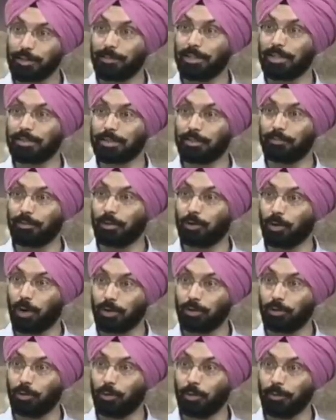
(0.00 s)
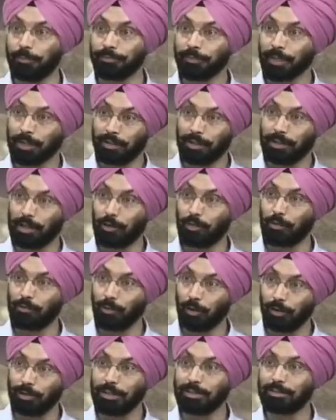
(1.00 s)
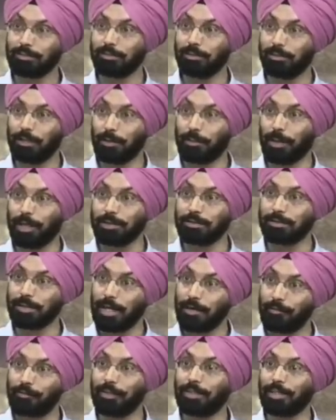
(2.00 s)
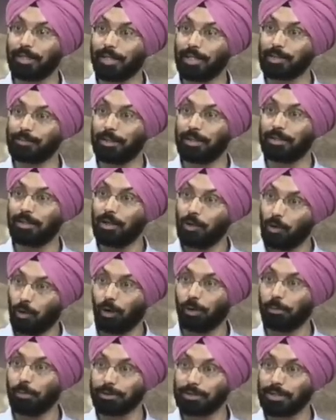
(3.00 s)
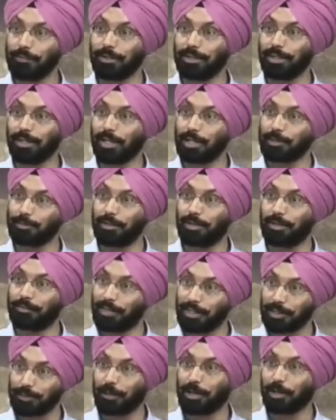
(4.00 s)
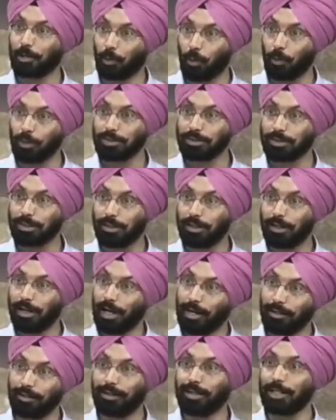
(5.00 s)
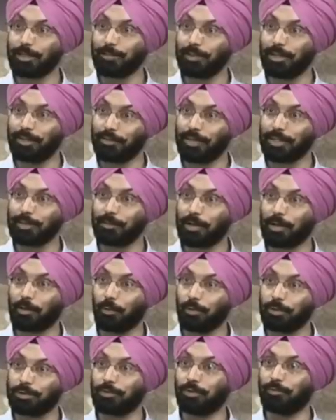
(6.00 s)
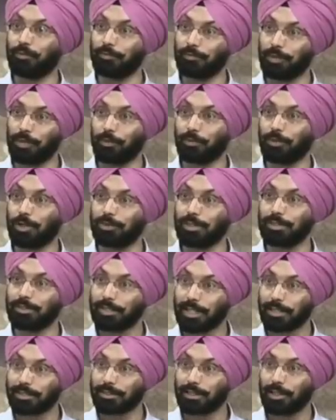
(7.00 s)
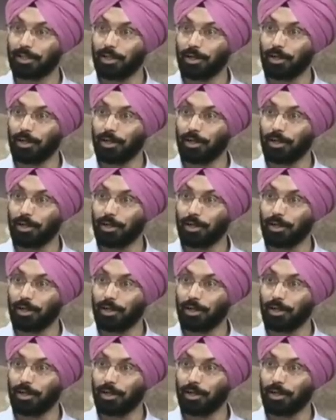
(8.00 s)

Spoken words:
Minister would not know that out of all these demands, almost everything has been addressed by courts, and it has been addressed by courts from 1/1/2006.